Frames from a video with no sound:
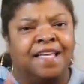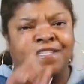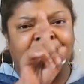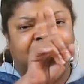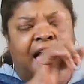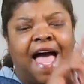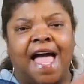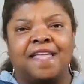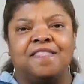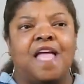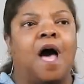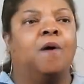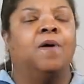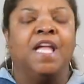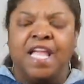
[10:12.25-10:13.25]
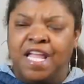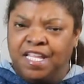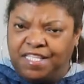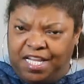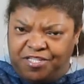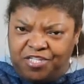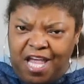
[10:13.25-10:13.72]
Side note,
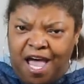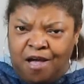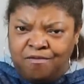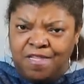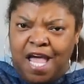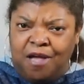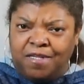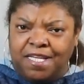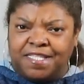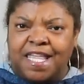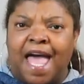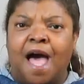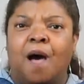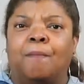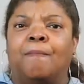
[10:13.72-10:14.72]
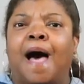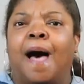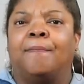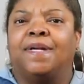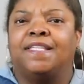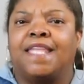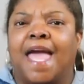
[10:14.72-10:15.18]
did y'all notice how
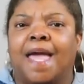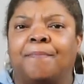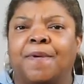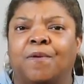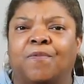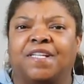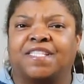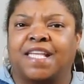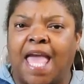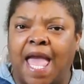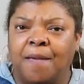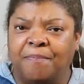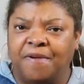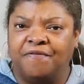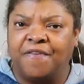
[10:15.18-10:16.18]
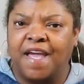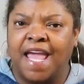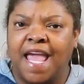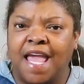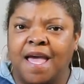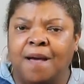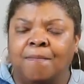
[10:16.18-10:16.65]
Mama Debbie was caping for
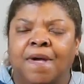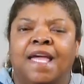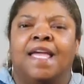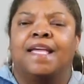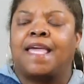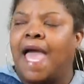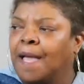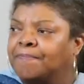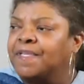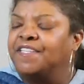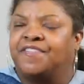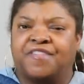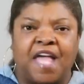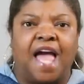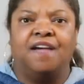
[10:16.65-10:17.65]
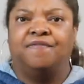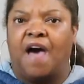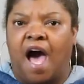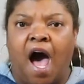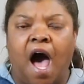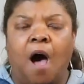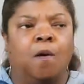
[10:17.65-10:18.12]
him? Captain Save a
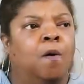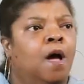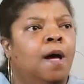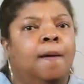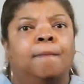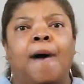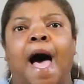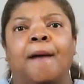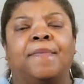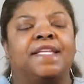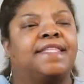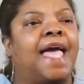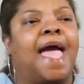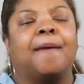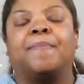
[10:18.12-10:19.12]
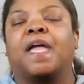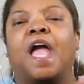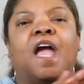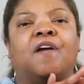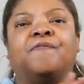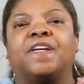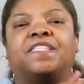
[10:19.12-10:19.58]
Ho. Mama Debbie,
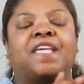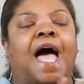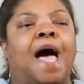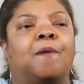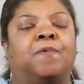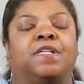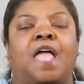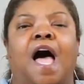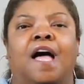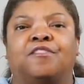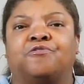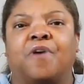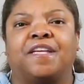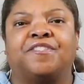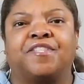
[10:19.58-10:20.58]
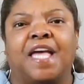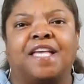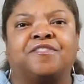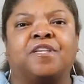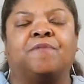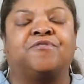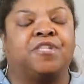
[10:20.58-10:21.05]
every time when Andrei
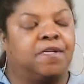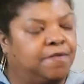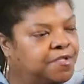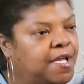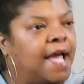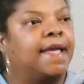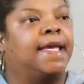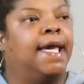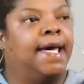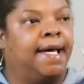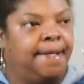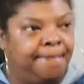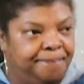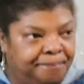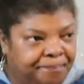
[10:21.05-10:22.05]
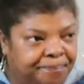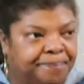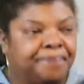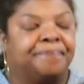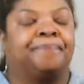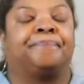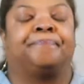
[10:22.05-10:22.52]
said something, she was like, yeah,
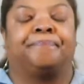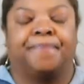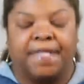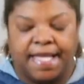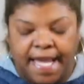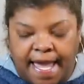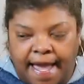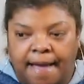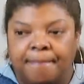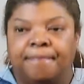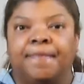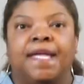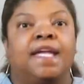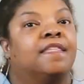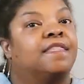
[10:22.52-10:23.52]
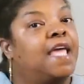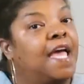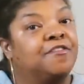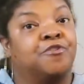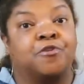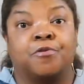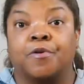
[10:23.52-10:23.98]
mm-hmm, yeah,
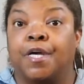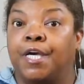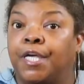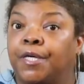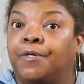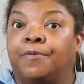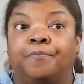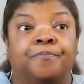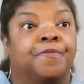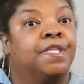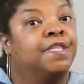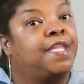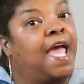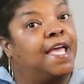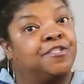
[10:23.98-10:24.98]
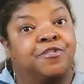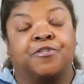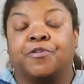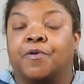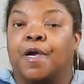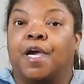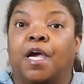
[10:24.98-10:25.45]
that's true, that's
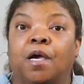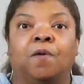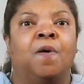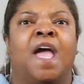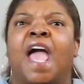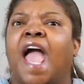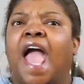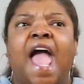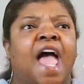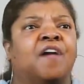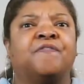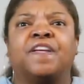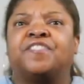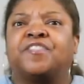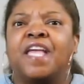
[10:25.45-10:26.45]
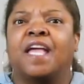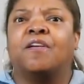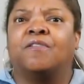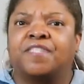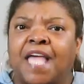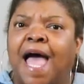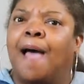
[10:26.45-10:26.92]
true. Every
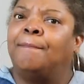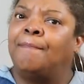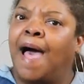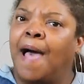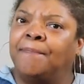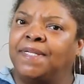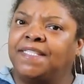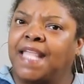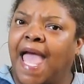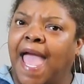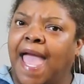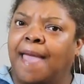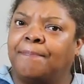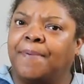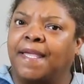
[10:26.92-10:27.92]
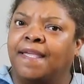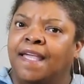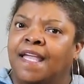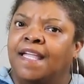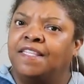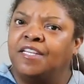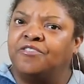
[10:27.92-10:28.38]
single time, Mama Debbie,
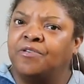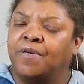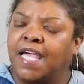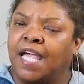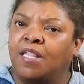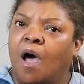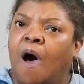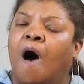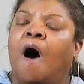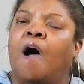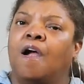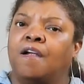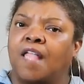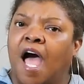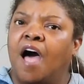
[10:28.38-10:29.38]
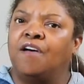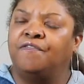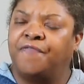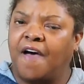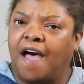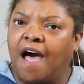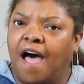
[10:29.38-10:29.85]
did you get a
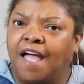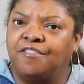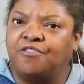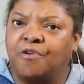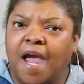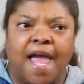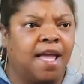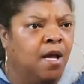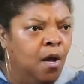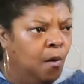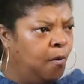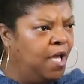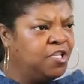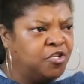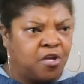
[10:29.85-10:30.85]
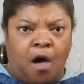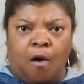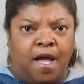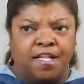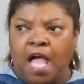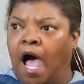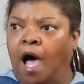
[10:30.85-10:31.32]
hard on for Andrei? What's
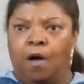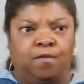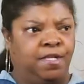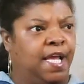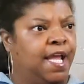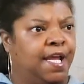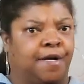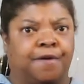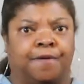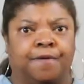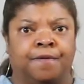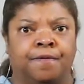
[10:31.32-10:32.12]
going on here?